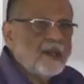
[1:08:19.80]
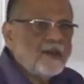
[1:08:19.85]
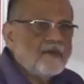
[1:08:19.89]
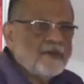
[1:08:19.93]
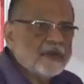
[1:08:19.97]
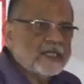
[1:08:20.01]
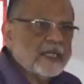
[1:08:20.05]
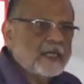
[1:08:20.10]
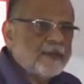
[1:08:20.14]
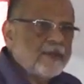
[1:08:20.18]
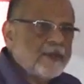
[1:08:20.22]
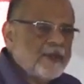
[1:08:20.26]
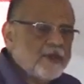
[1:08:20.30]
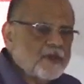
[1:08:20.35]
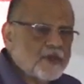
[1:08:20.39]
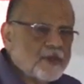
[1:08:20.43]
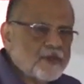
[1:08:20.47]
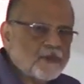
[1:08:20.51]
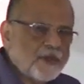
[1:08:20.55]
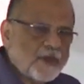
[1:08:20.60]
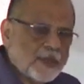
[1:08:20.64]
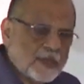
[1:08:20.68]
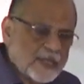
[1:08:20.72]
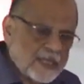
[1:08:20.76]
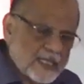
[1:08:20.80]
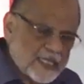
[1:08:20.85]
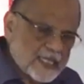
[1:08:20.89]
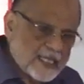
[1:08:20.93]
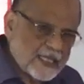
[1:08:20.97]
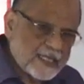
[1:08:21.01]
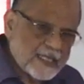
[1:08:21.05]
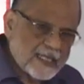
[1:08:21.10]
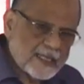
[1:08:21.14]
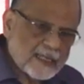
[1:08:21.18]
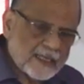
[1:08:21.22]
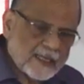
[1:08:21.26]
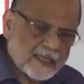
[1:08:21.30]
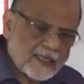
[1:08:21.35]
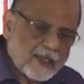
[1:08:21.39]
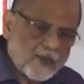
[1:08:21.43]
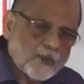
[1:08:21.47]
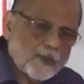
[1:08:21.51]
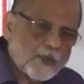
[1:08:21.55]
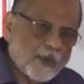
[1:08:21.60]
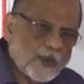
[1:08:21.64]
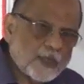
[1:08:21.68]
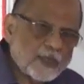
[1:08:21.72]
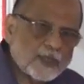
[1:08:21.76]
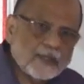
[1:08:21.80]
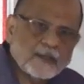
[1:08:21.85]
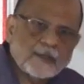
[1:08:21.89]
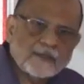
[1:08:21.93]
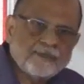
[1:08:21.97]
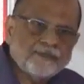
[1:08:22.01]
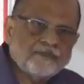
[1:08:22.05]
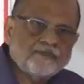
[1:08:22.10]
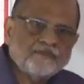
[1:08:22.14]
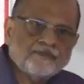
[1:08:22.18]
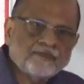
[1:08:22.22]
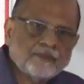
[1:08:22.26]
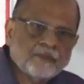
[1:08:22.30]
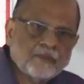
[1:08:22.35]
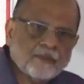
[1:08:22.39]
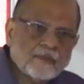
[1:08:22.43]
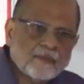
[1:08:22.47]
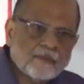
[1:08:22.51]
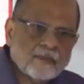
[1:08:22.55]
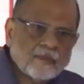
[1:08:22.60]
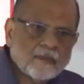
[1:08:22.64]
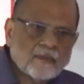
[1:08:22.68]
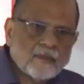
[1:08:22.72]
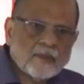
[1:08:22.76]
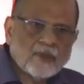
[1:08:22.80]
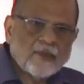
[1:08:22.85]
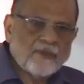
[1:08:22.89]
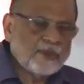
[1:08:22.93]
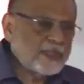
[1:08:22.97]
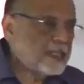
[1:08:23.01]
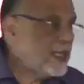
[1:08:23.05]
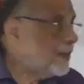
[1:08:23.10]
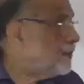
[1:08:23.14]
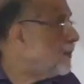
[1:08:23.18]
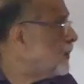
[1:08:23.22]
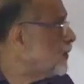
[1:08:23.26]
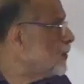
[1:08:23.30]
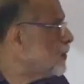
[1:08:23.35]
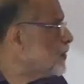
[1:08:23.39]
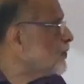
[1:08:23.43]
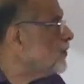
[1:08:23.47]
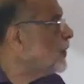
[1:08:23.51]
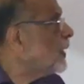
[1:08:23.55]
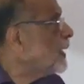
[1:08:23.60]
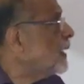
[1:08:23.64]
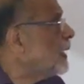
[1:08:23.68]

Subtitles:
which can be used for recharging the groundwater, which can be used for